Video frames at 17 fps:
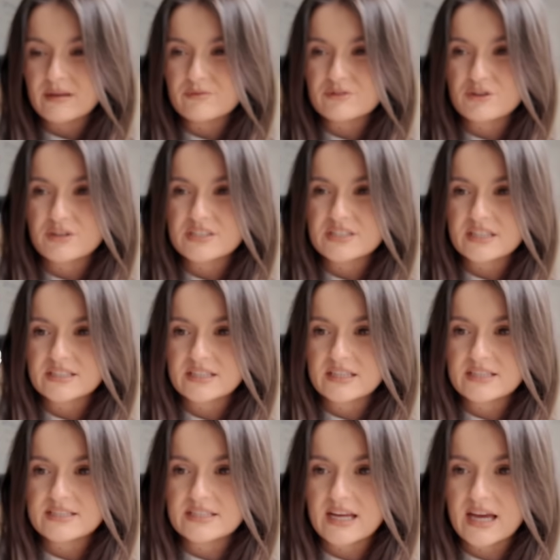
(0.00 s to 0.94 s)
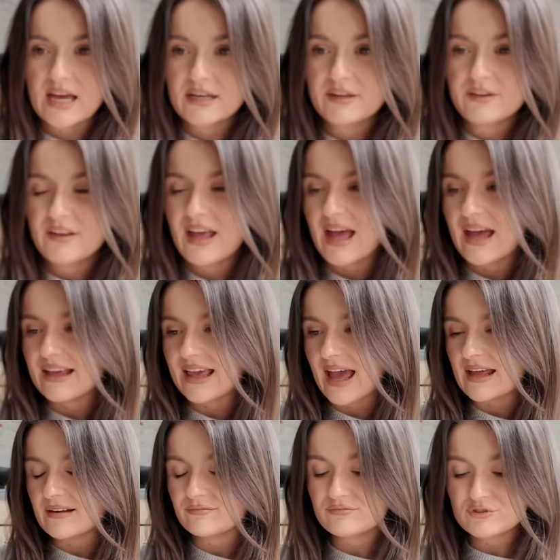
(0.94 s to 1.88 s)
and he was only £6.99.
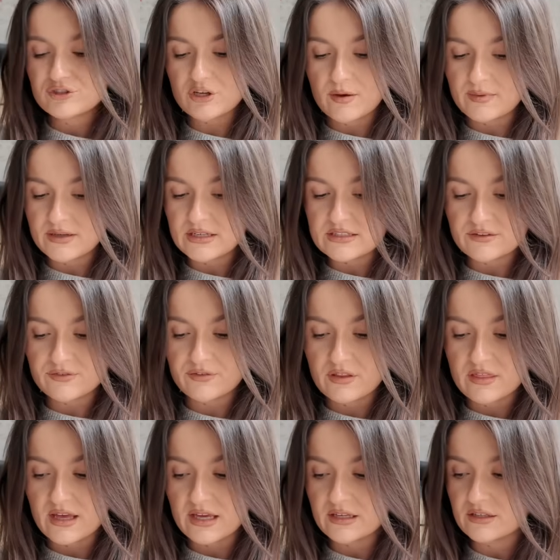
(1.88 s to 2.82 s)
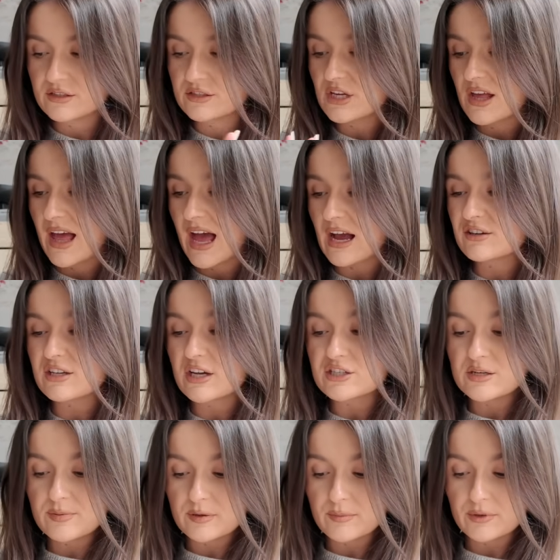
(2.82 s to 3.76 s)
Again, so many different things. I could
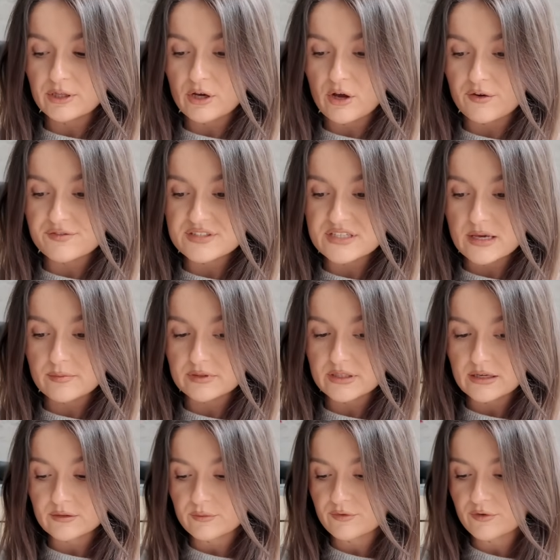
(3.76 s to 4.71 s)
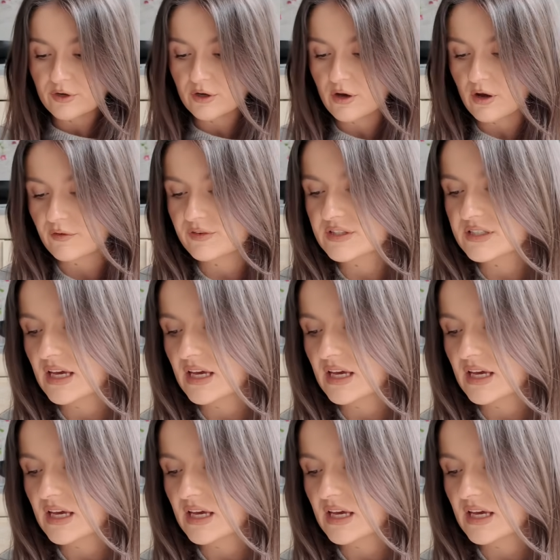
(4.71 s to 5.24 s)
actually put him on the coffee table now that we've got a coffee